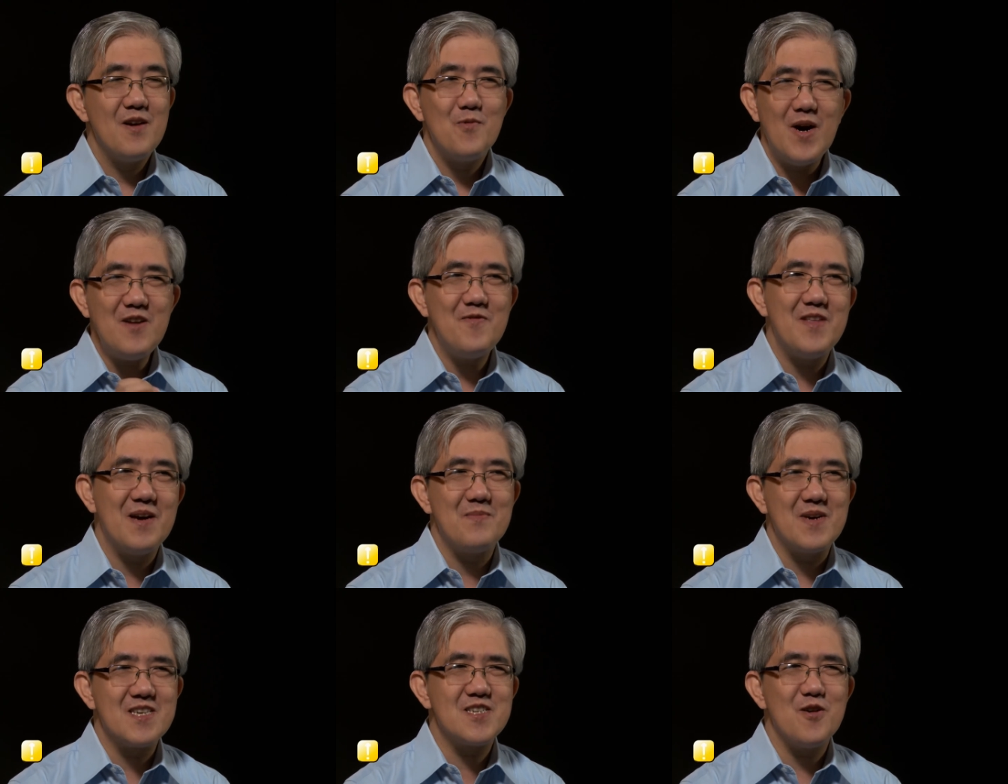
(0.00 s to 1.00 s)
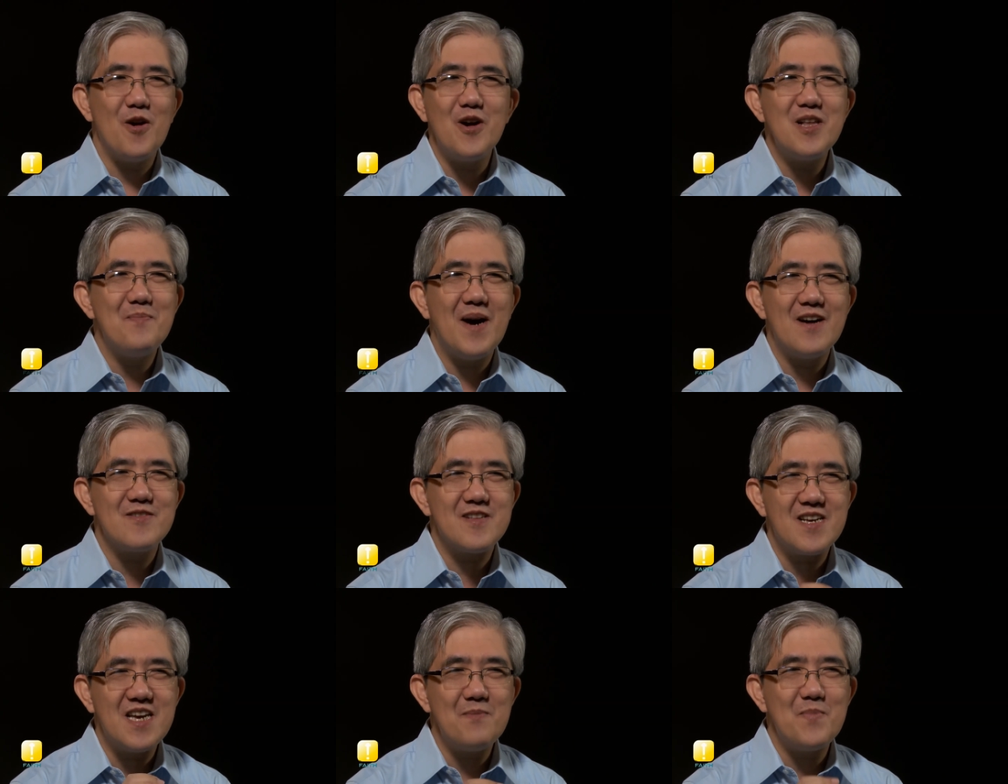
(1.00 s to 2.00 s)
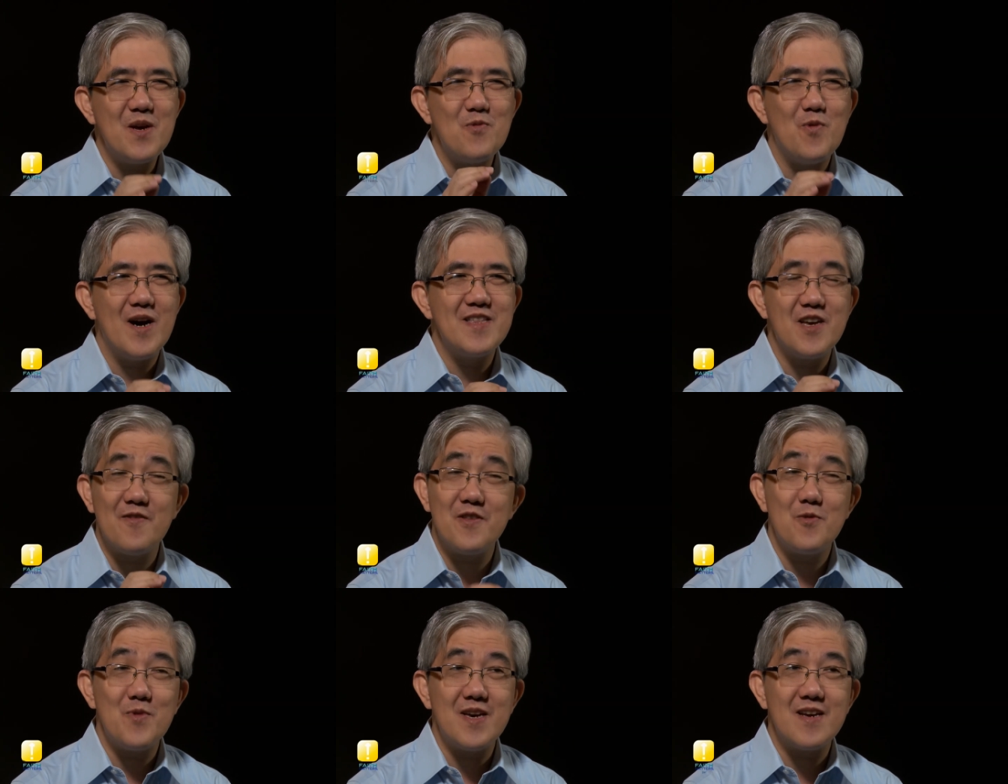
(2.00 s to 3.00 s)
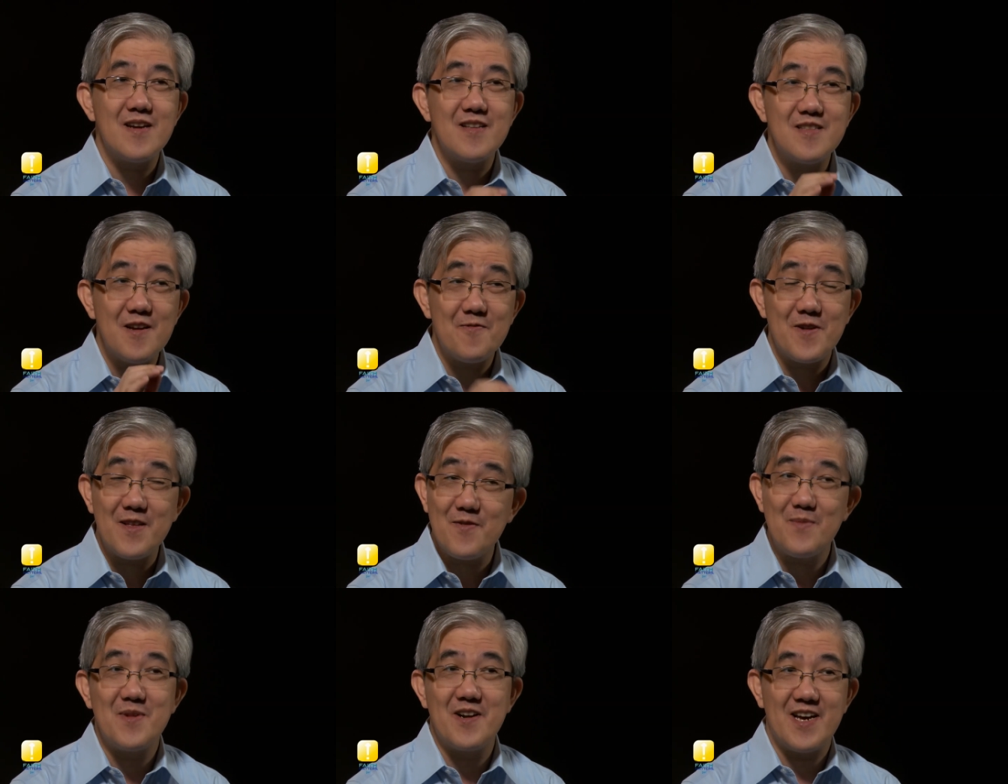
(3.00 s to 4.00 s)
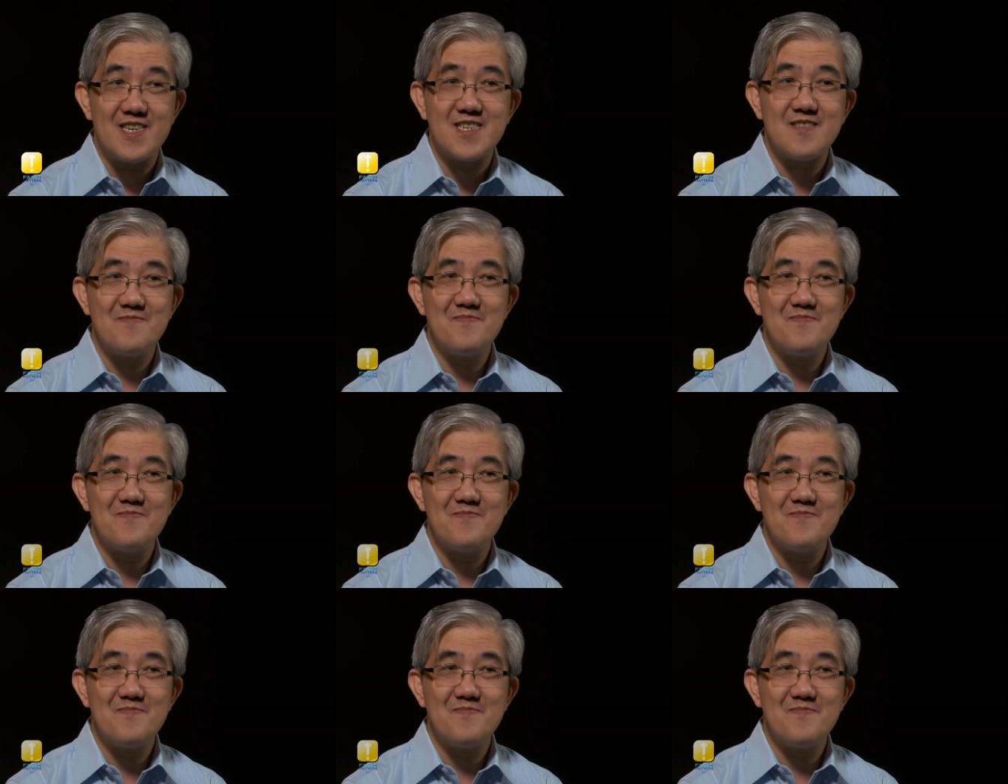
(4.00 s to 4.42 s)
One of them is all about keeping one day of the week different from the rest.